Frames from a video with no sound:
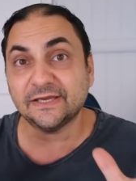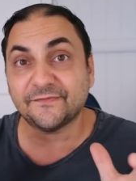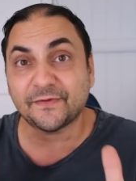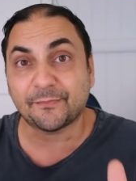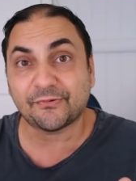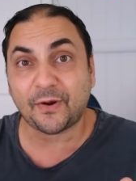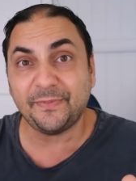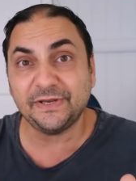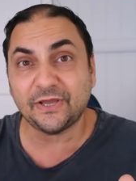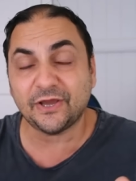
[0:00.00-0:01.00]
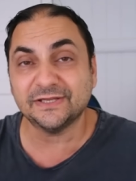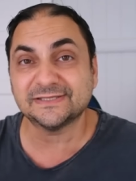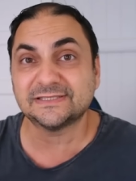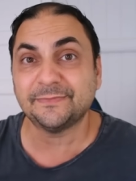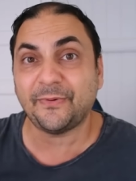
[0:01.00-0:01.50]
for property
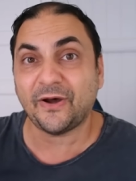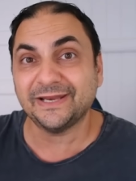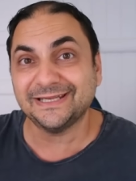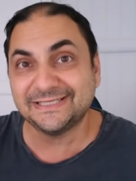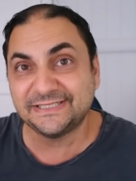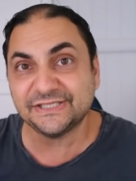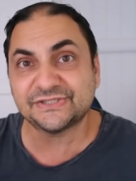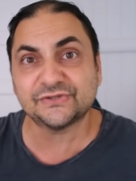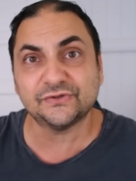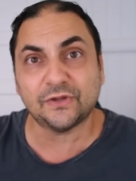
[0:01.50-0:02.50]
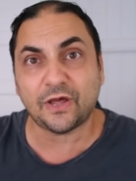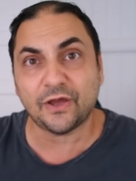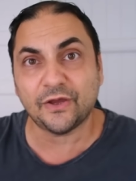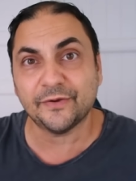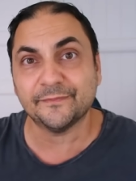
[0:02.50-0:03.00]
owners to buy an additional
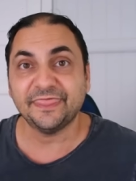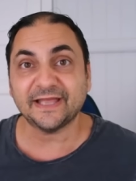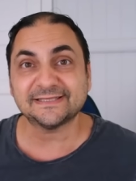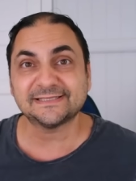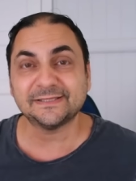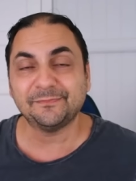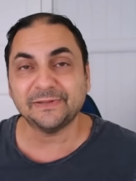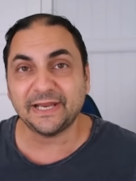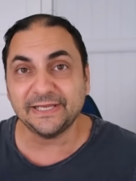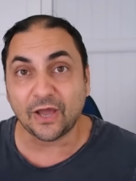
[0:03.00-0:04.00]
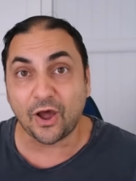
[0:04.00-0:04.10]
home. That's the bloody